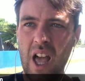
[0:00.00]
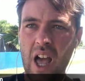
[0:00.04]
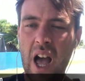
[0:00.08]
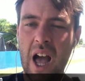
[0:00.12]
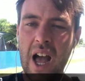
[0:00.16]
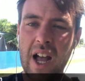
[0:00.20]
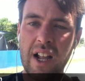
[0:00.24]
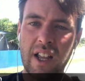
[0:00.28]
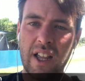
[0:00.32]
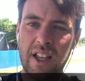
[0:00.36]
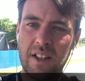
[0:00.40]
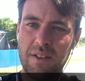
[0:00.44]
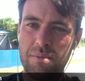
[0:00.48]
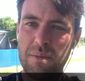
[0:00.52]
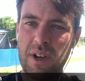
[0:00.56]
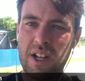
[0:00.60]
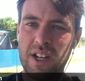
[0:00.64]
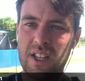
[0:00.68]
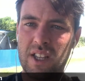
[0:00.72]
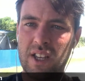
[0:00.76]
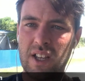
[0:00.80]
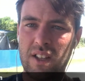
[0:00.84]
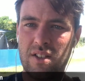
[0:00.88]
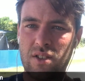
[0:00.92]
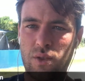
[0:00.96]
and in many
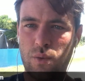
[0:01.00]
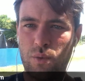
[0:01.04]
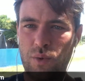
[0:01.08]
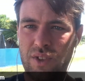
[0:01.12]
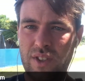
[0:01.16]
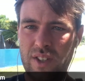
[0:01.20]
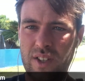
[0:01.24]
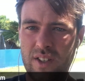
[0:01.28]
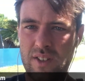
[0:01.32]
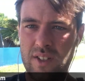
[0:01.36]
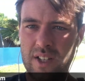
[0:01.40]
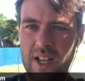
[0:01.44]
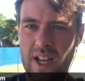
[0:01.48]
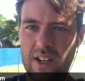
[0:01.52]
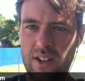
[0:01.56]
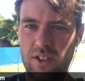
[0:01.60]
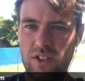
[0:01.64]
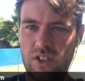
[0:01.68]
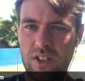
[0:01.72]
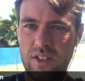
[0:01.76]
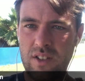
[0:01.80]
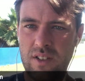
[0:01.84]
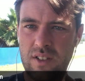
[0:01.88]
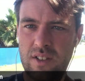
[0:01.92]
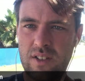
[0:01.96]
cases with the
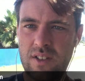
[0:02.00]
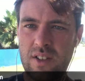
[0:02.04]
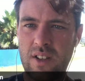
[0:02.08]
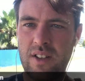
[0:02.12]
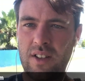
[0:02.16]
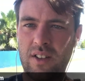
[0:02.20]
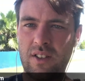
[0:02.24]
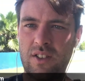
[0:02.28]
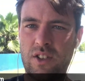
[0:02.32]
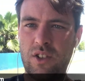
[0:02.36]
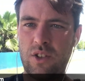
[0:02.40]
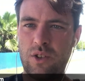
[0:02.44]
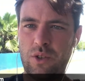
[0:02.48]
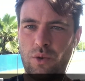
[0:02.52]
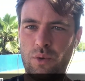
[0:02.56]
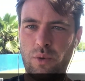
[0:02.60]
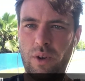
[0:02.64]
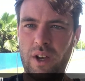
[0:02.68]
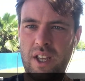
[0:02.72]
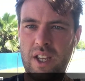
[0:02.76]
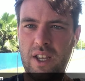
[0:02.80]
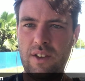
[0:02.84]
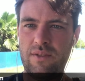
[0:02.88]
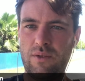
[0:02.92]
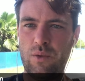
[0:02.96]
intelligence to
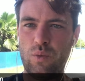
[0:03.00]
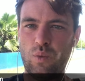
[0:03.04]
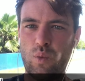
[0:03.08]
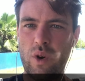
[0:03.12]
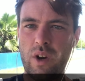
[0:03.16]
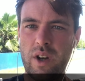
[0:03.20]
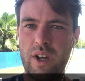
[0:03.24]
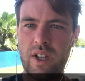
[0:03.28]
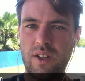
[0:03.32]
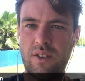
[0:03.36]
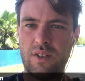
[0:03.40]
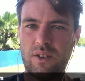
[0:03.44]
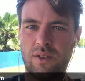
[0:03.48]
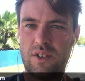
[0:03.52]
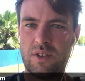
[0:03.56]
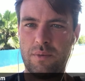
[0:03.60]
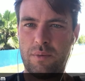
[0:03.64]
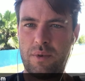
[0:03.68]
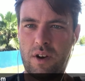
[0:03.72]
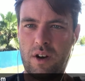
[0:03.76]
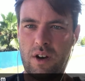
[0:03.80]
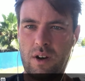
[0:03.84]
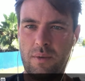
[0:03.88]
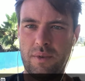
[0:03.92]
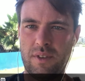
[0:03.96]
even work in those
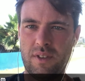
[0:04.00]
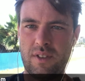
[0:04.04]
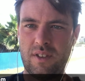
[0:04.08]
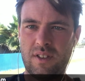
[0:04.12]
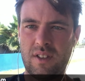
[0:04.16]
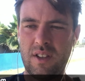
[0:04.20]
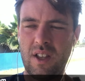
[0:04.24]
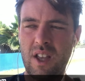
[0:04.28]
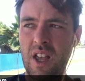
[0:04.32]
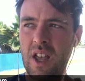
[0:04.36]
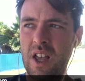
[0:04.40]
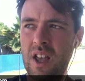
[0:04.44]
departments.